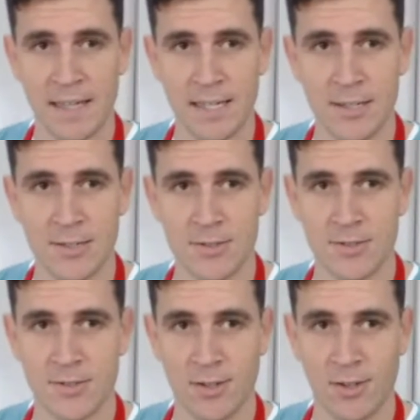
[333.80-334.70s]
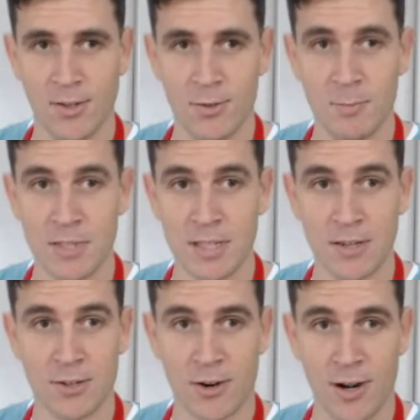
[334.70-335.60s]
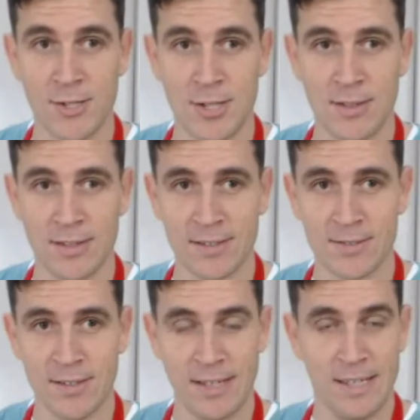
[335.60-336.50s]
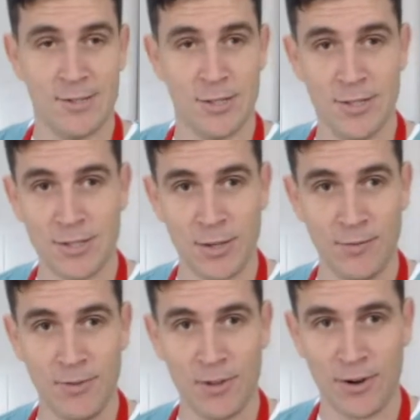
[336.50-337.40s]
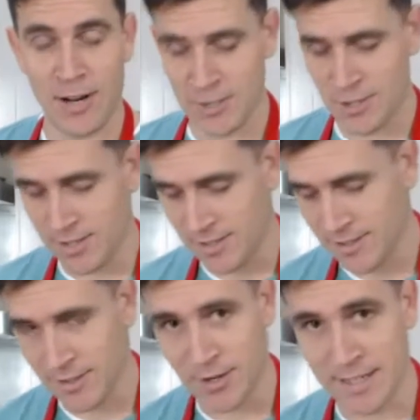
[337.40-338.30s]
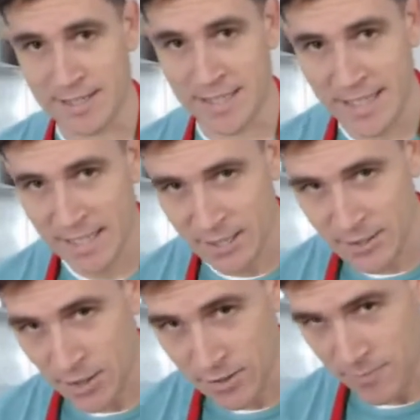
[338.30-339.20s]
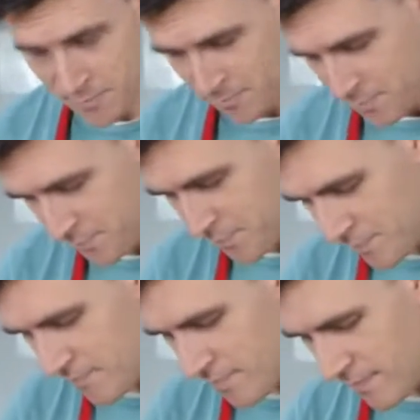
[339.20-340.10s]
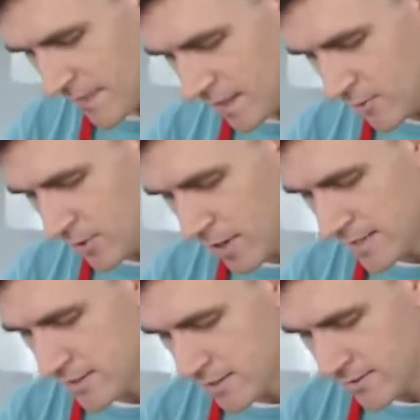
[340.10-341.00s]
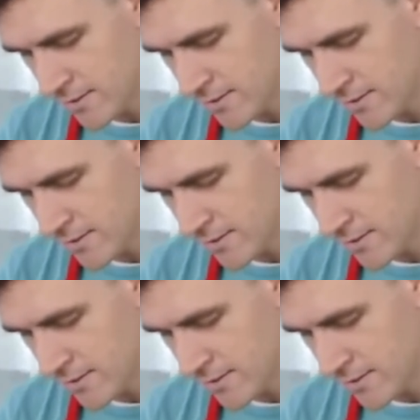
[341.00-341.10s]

is you miss out on crunchy things. So let's go for the crunch here. All right. So grated.